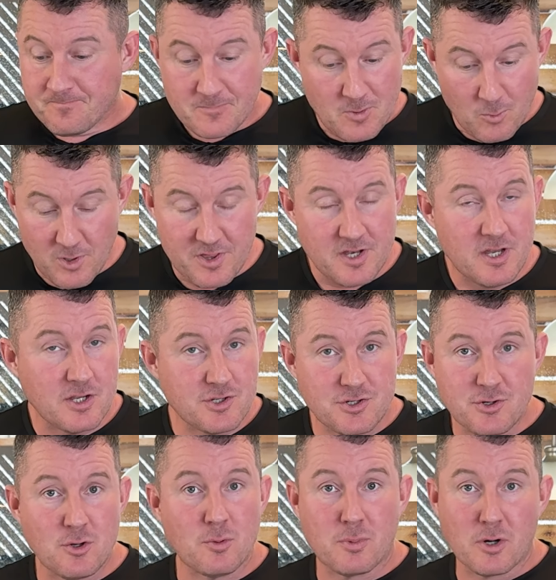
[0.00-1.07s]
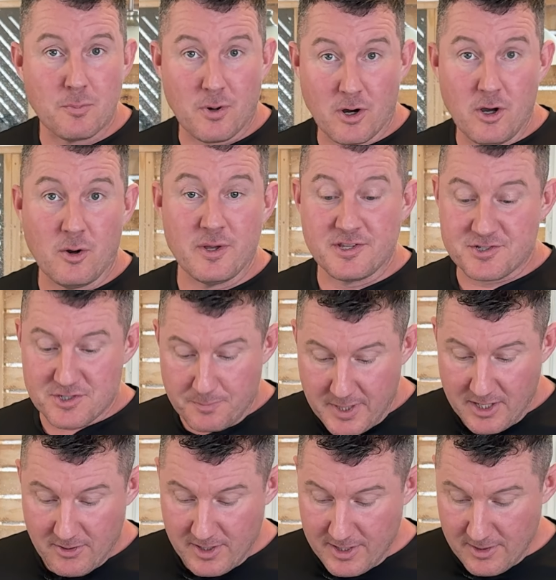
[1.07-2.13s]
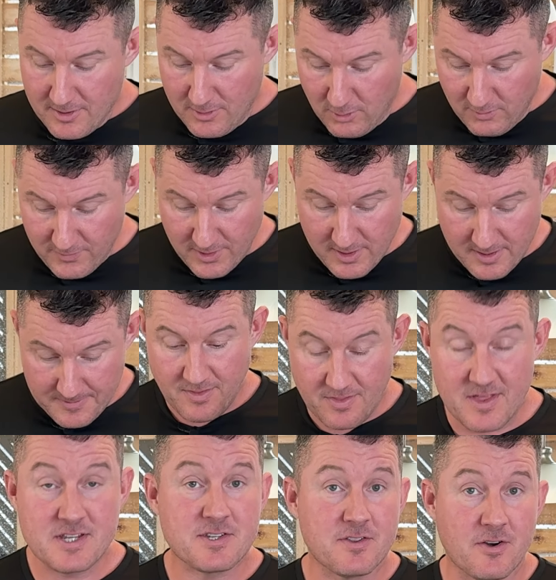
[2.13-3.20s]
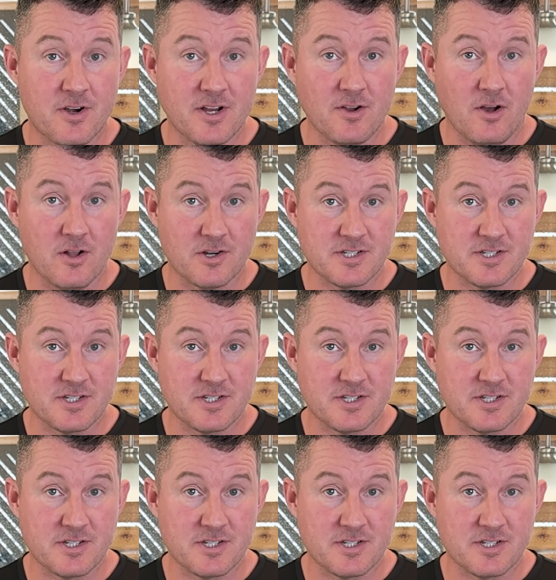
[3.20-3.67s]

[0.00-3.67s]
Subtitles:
where the Ninja Dual Brew Pro is superior over this $30